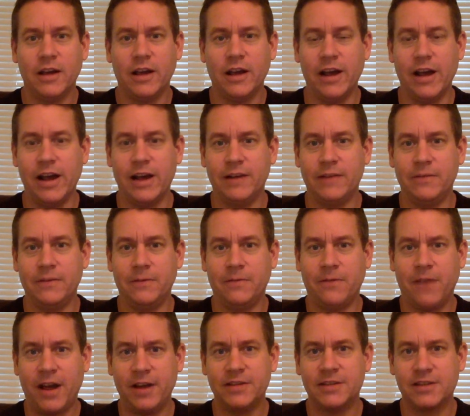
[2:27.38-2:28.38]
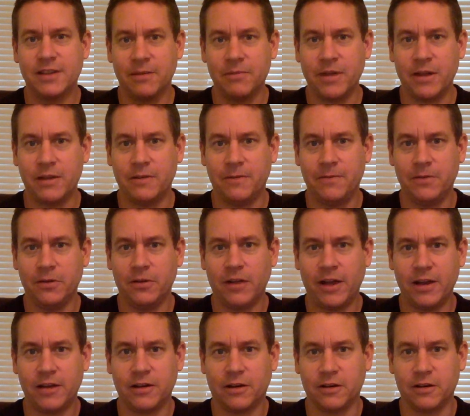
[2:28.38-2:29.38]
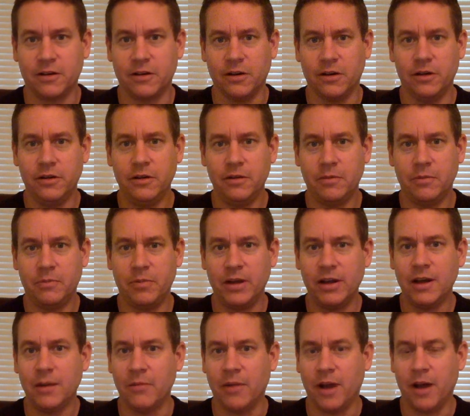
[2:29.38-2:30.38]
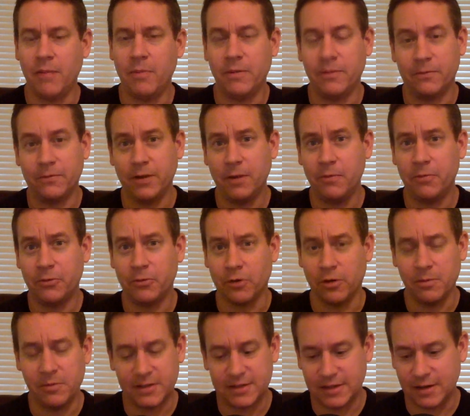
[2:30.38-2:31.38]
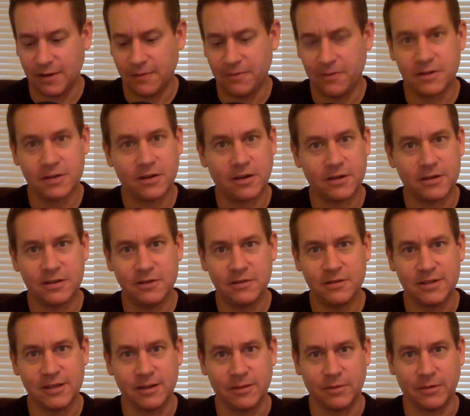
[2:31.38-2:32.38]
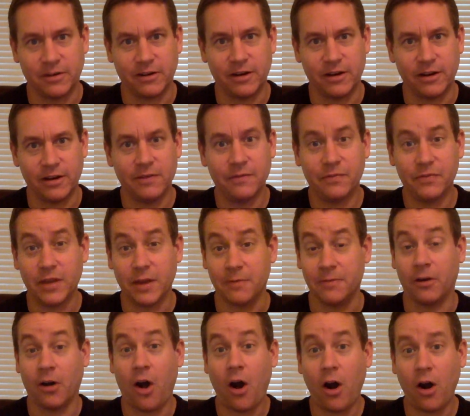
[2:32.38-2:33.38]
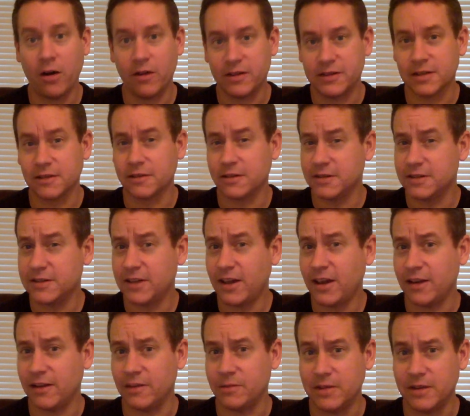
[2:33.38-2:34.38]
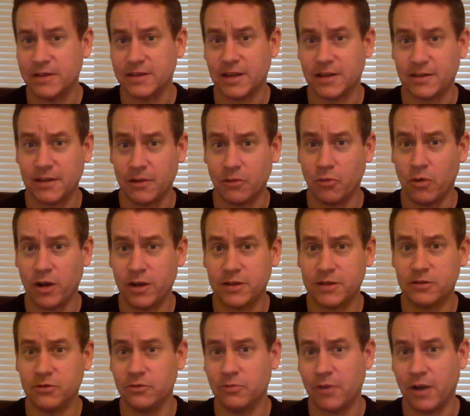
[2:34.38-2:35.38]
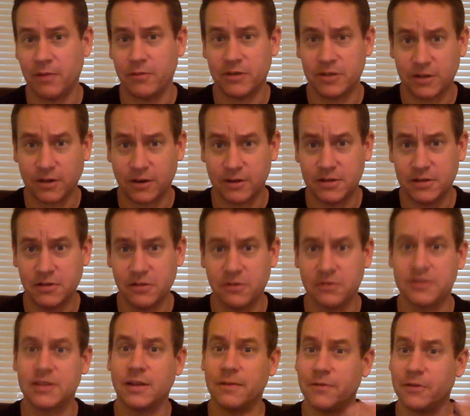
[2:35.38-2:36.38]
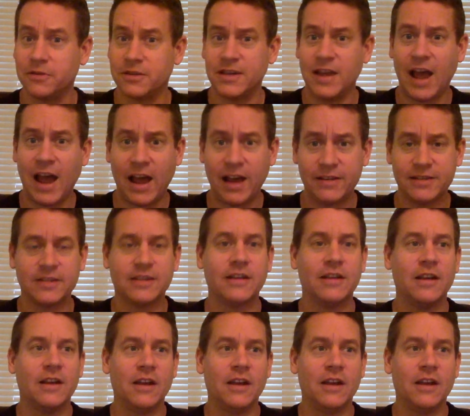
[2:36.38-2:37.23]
And if you find some that you feel like are good, pick them up and flip through them and see if there's cartoons in them already. If there are, that's a good sign. It means that they want to publish cartoons. If there's not,